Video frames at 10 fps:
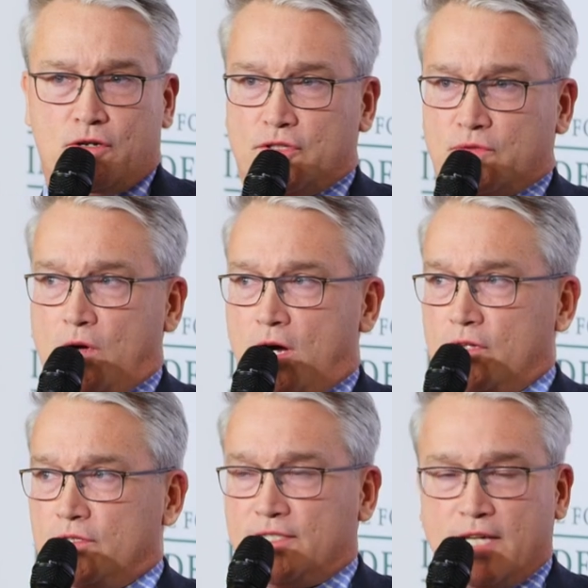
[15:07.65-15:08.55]

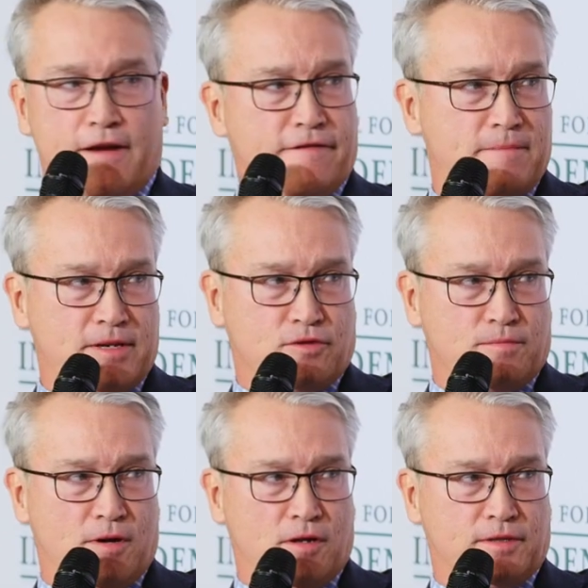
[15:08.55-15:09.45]
erstwhile safe
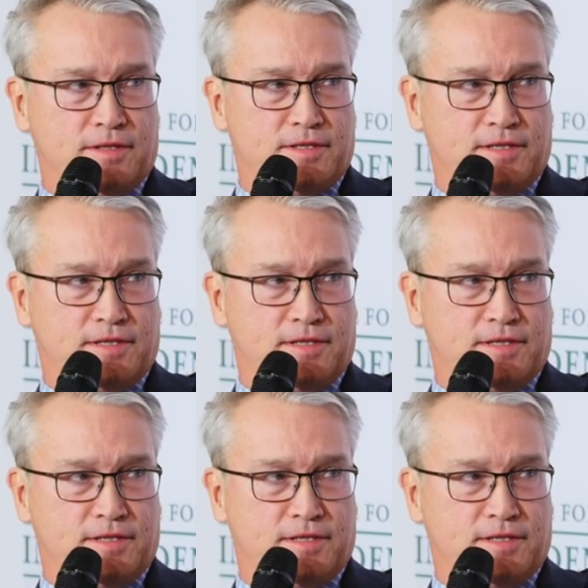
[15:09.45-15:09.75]
metropolitan